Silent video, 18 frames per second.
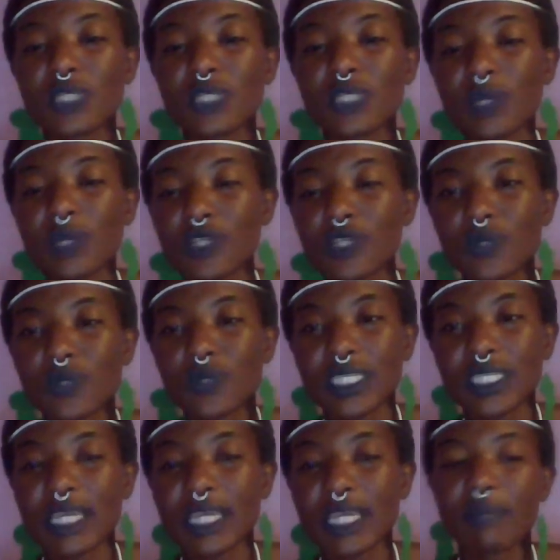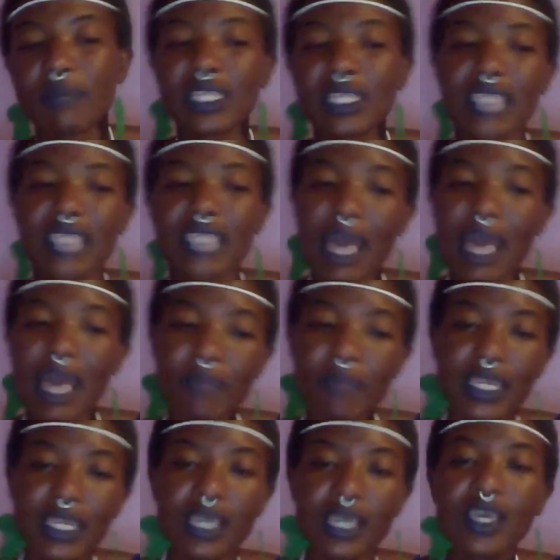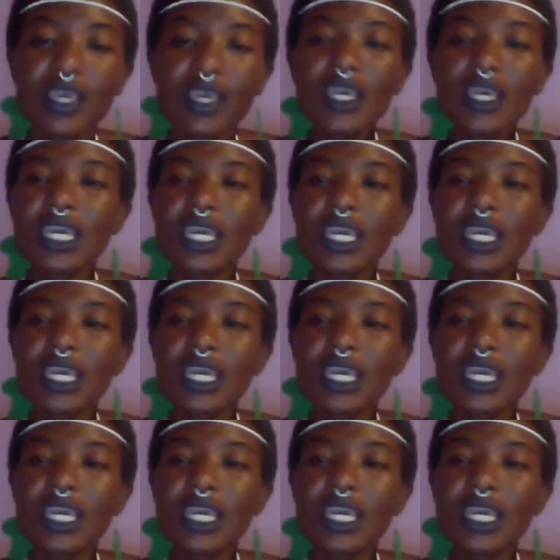who doesn't want to do it yet, but it's happening.